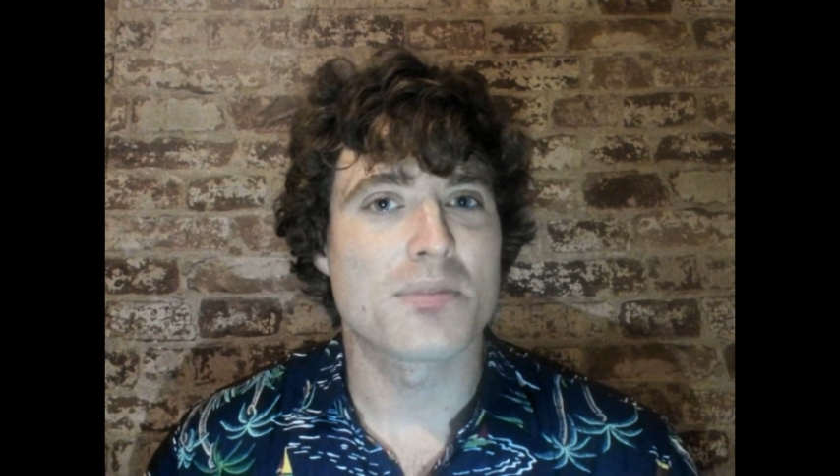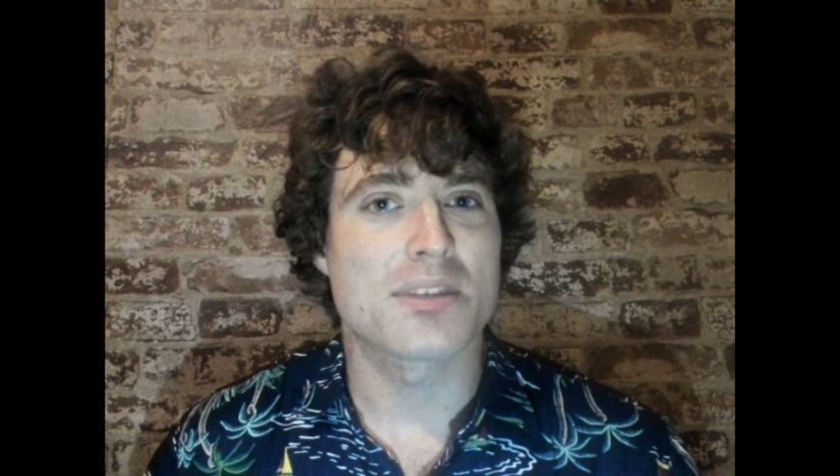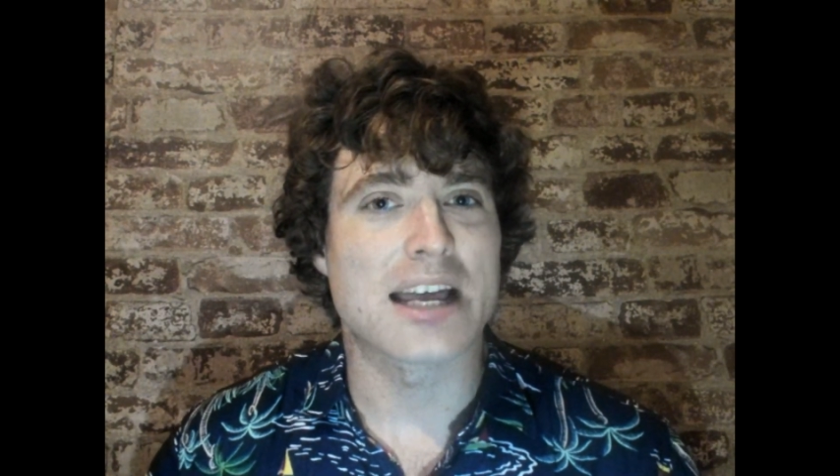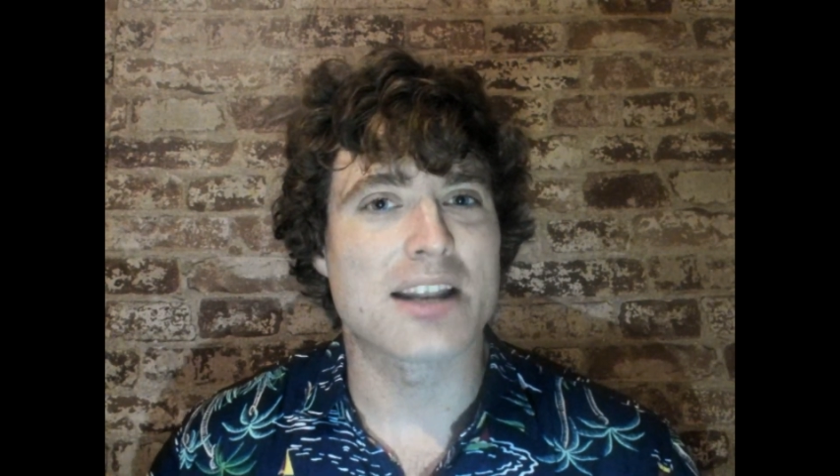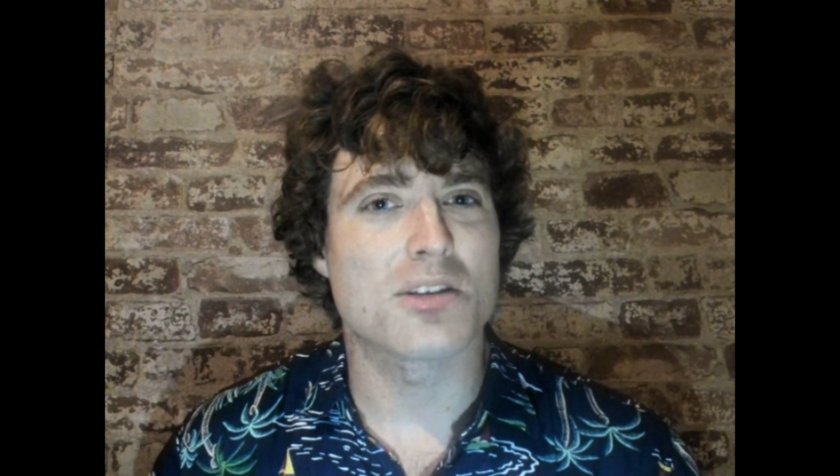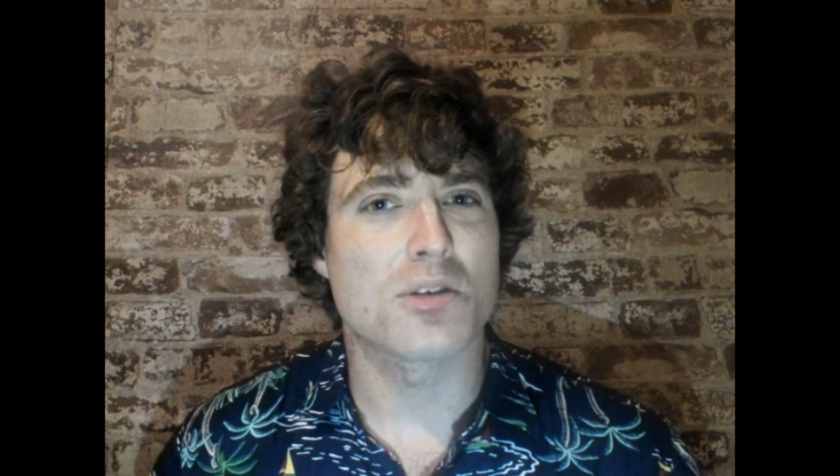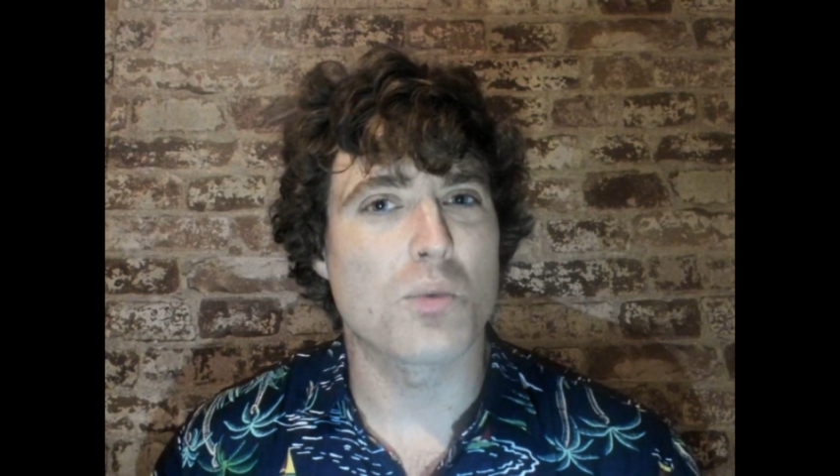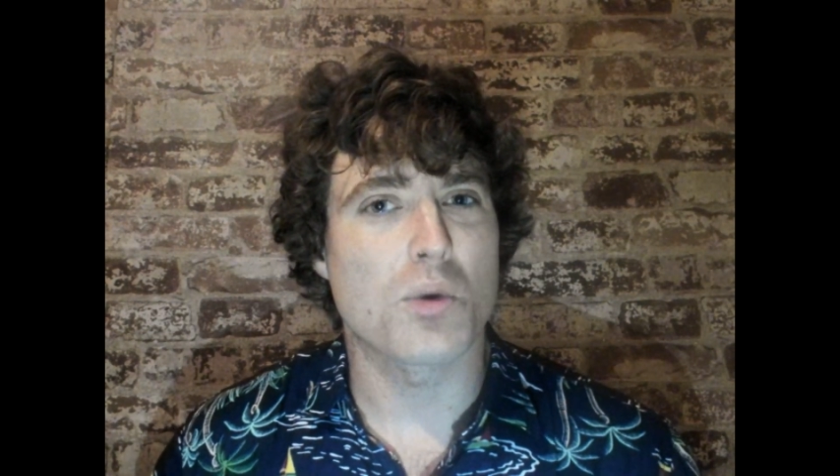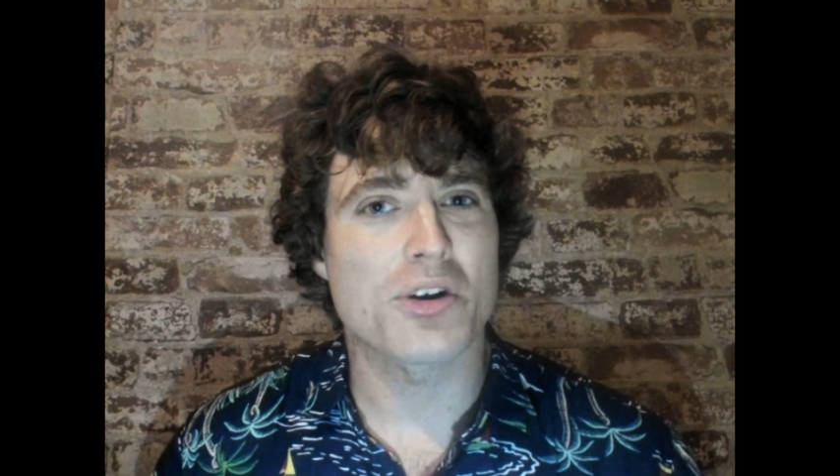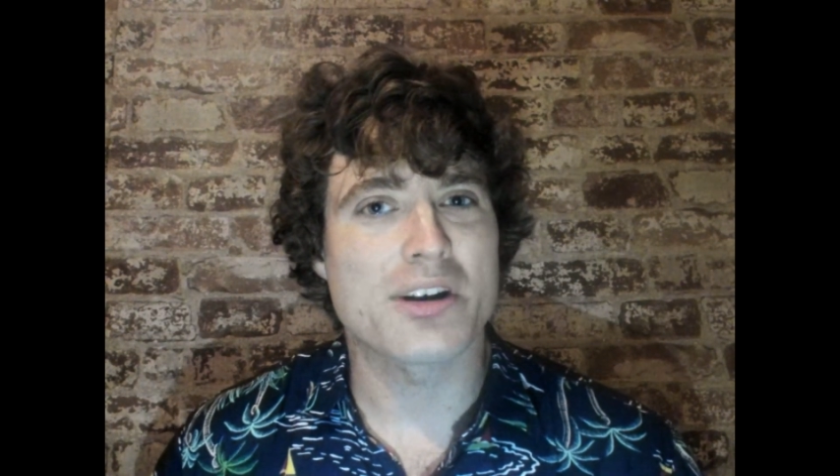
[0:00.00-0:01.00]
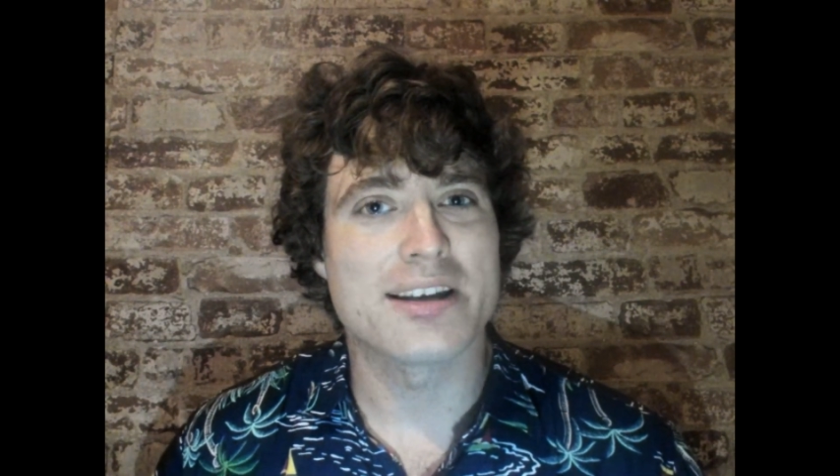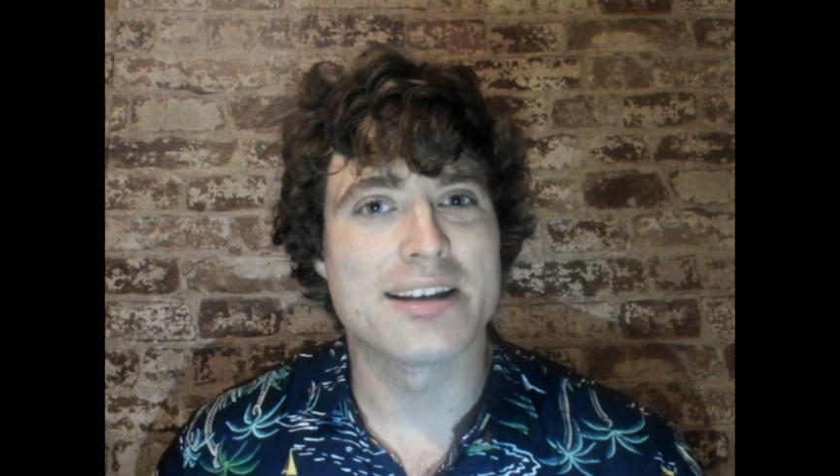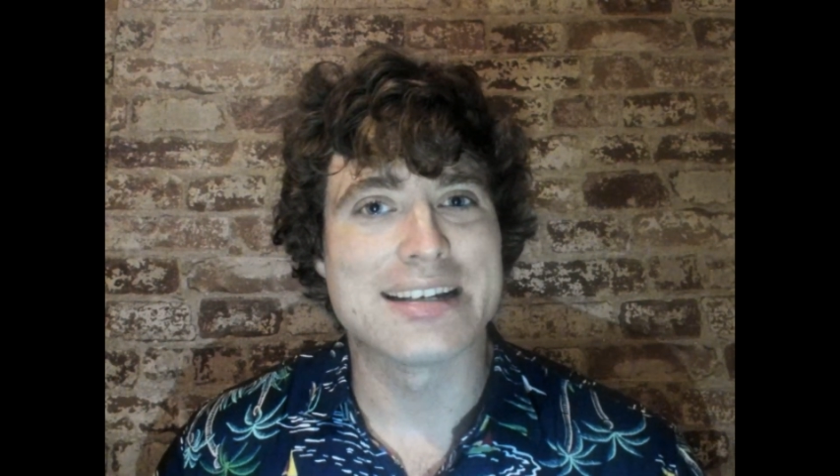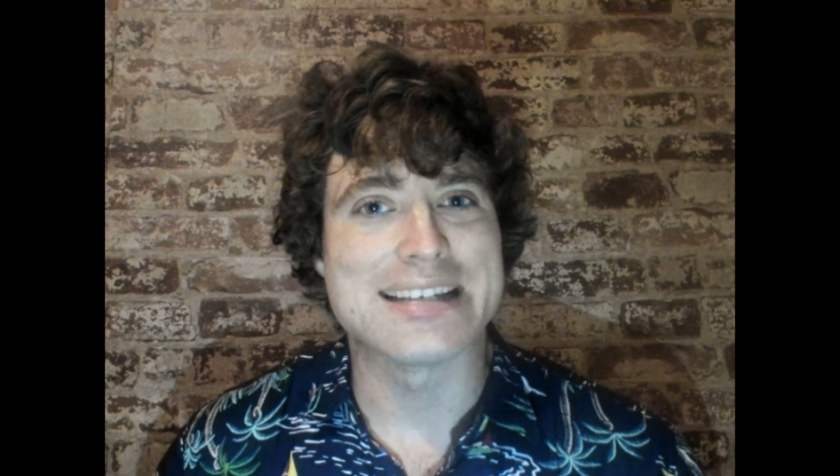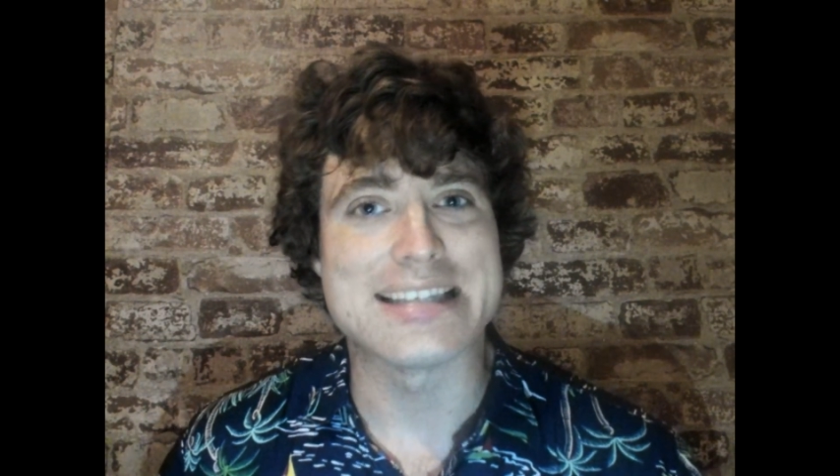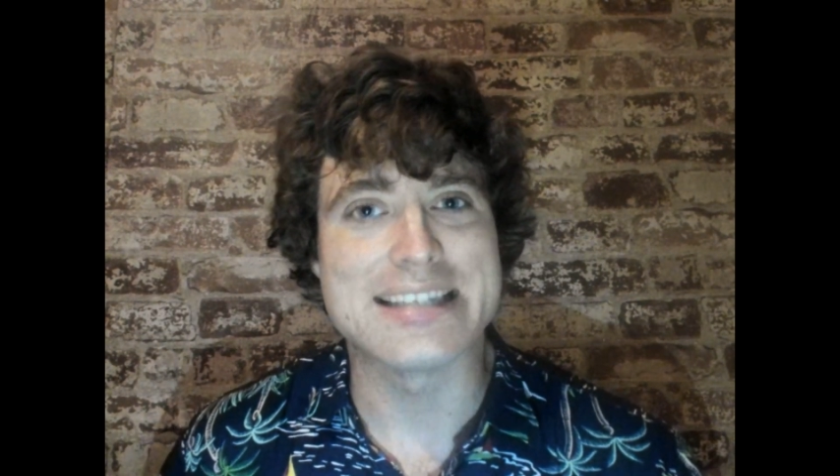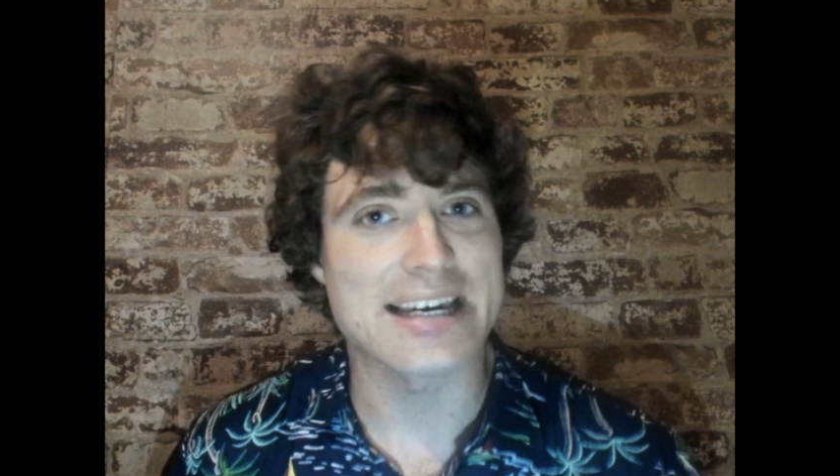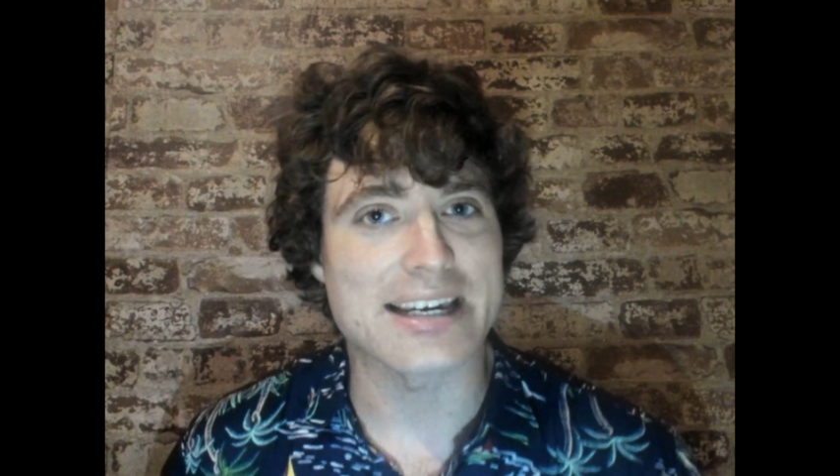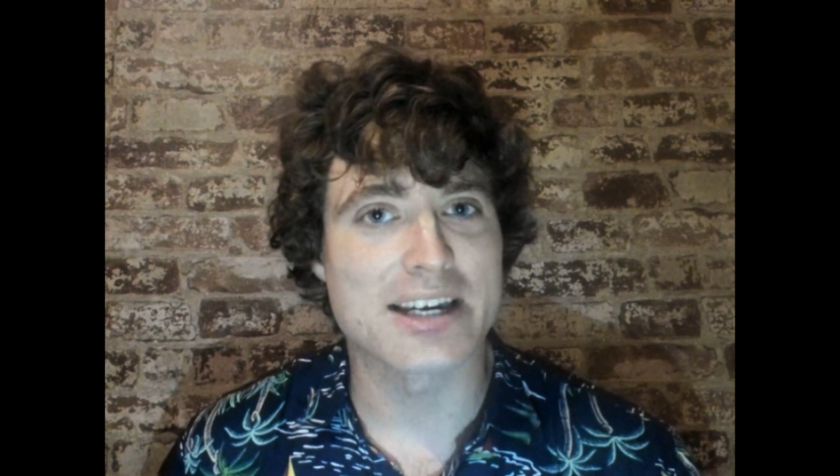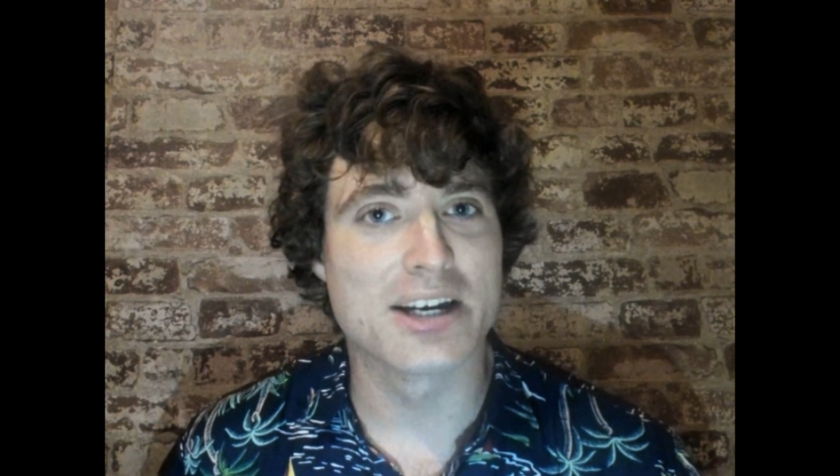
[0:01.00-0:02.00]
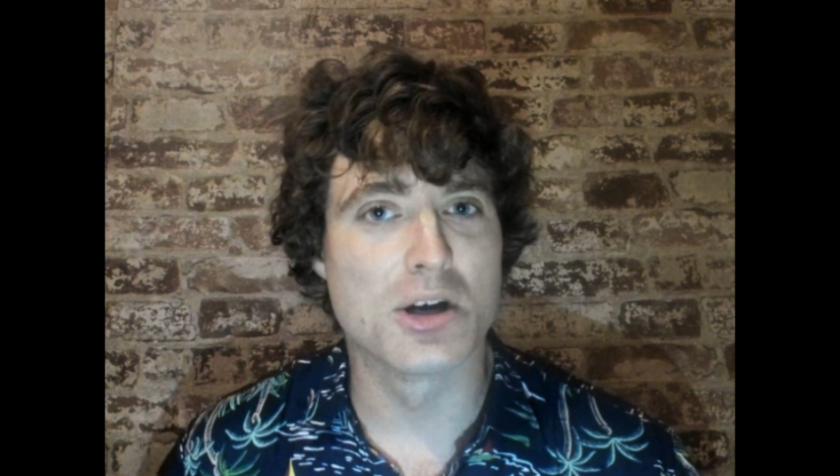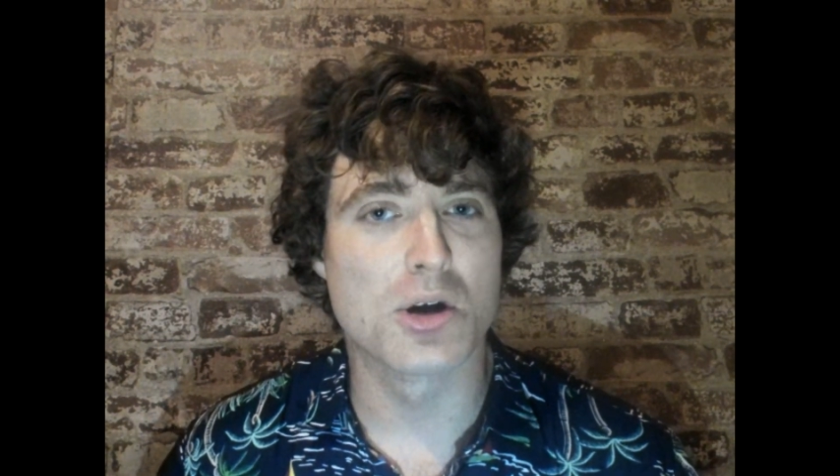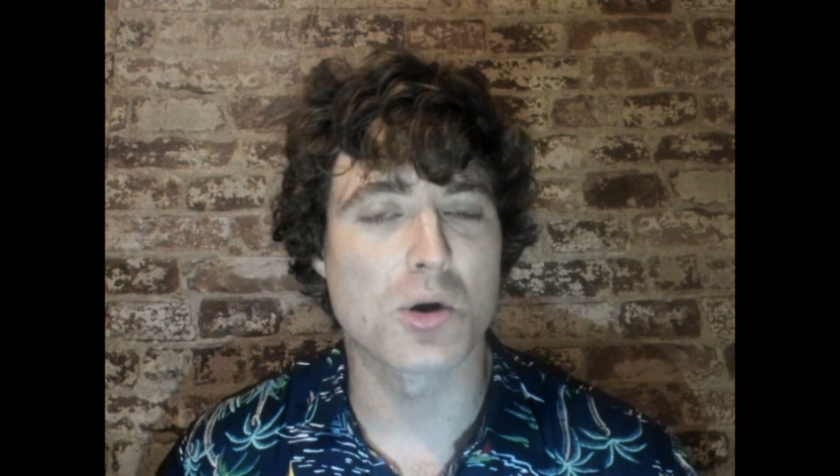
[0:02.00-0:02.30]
that the word dick